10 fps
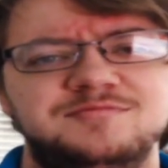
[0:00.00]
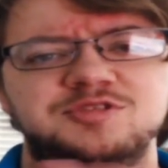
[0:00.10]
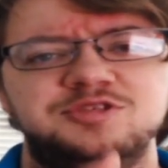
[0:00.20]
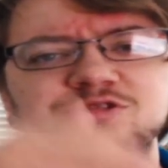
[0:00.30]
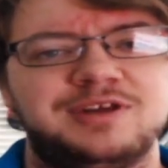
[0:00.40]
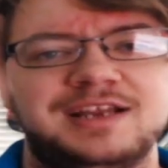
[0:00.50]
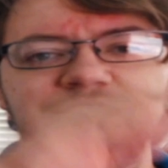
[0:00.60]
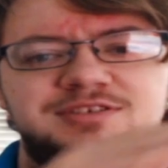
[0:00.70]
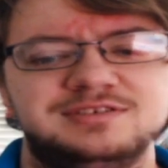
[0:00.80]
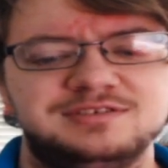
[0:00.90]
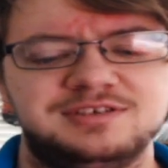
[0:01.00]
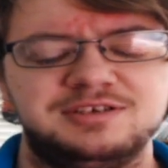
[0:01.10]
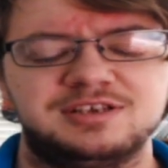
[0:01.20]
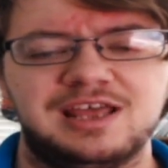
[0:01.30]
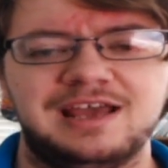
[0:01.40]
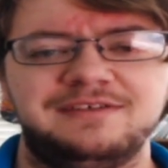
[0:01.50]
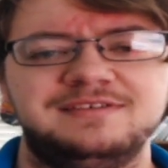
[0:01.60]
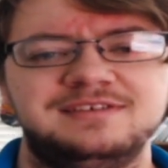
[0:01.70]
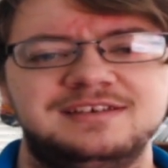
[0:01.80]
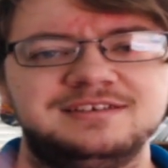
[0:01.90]
Directions, you know your
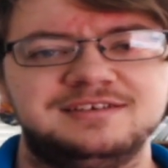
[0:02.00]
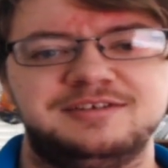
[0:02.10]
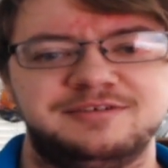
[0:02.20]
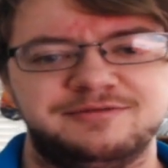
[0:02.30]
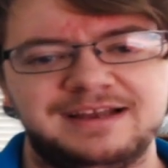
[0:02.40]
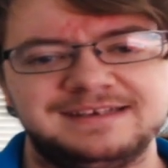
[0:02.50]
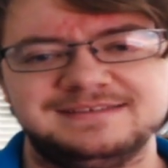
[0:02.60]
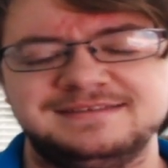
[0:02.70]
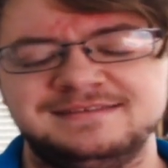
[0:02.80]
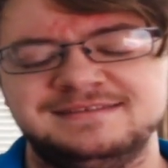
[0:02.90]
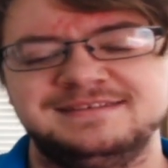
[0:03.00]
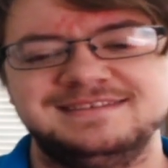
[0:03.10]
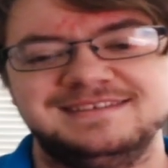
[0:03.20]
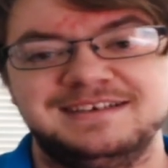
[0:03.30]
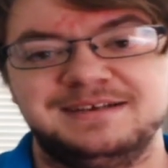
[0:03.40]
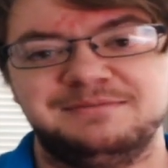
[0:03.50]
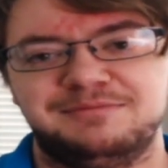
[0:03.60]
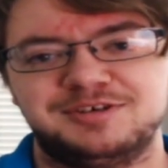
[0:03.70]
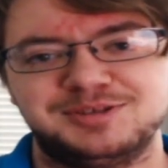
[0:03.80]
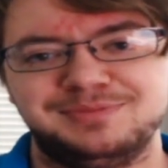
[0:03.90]
left, and you know your right.
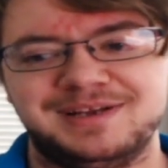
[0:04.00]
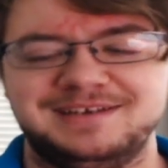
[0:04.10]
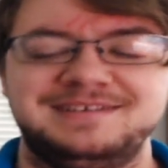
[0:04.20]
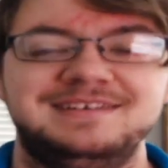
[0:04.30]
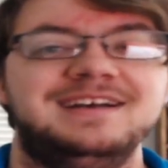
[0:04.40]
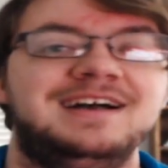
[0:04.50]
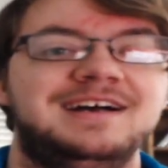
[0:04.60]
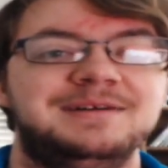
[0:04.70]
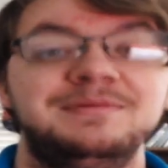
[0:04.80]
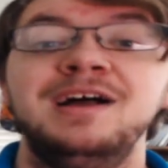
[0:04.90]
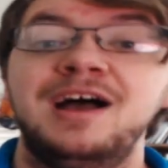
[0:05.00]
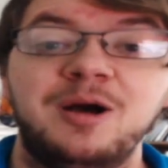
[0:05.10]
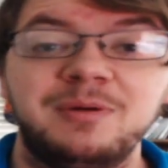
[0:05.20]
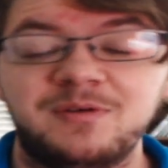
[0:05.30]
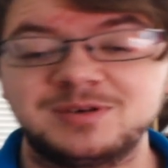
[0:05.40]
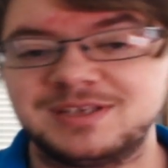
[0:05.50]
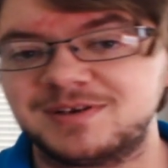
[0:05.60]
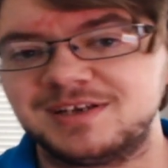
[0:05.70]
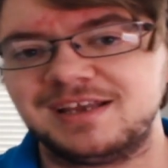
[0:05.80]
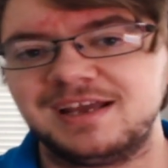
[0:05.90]
Marching band. Um, hope everyone's having
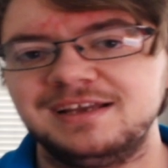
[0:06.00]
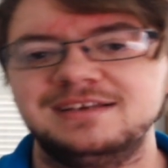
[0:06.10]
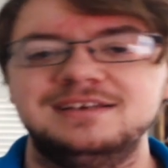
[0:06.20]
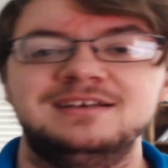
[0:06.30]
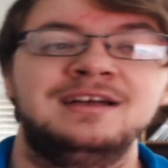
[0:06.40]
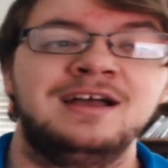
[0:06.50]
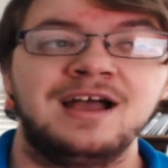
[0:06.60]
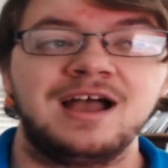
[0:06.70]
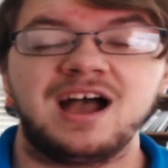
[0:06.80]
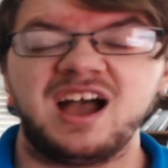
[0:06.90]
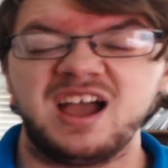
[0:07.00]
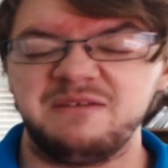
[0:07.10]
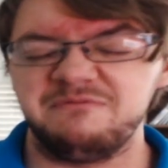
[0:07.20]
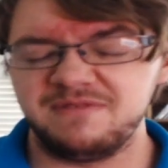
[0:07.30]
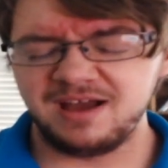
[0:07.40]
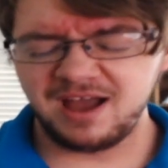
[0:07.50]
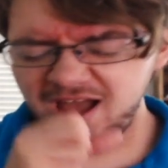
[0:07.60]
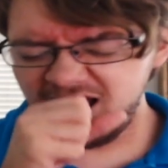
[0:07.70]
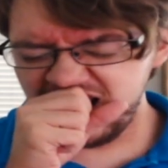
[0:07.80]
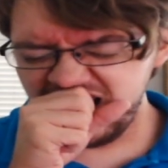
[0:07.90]
a good day. Um,
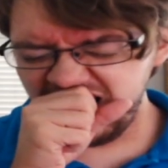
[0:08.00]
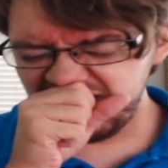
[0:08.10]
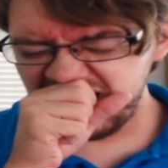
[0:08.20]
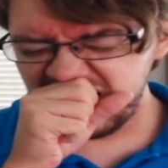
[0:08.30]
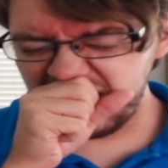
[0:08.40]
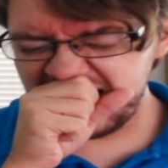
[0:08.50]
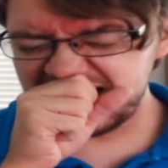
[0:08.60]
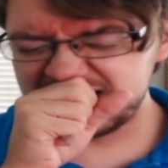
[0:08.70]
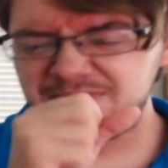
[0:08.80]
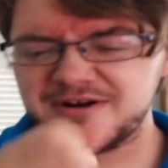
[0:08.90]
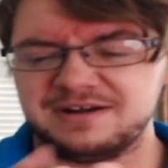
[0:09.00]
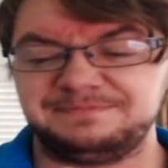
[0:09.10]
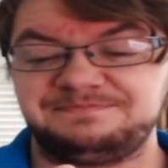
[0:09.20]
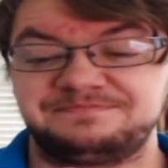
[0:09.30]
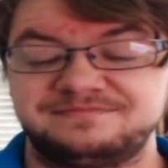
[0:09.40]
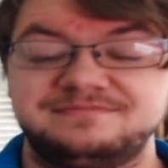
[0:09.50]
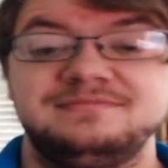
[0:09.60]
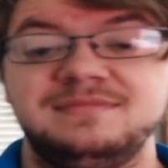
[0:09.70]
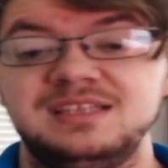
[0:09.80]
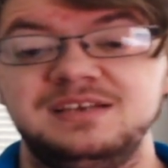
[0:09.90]
not very awake this morning.
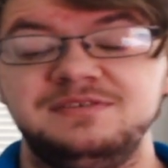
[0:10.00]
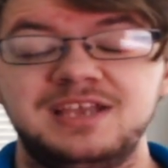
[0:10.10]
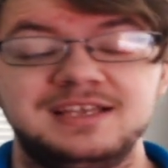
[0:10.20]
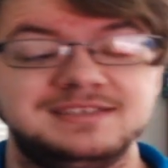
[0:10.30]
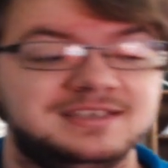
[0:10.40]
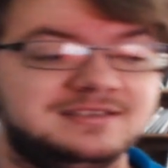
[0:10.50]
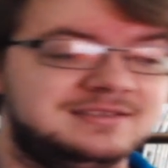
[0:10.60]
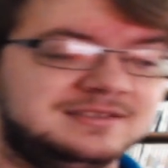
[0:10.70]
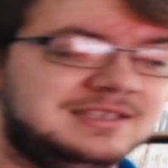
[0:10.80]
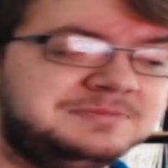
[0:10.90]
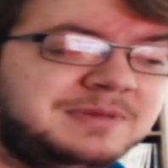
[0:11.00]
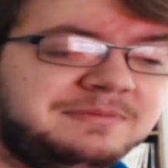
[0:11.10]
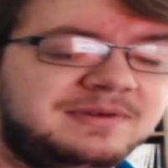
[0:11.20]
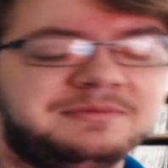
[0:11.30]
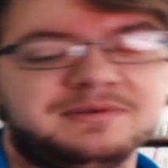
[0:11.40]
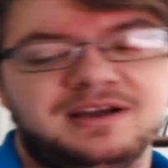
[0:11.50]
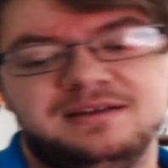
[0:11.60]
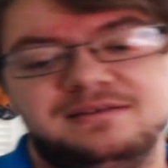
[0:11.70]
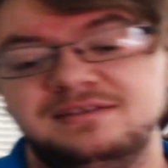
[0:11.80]
If you can't tell, got a nice piping hubcap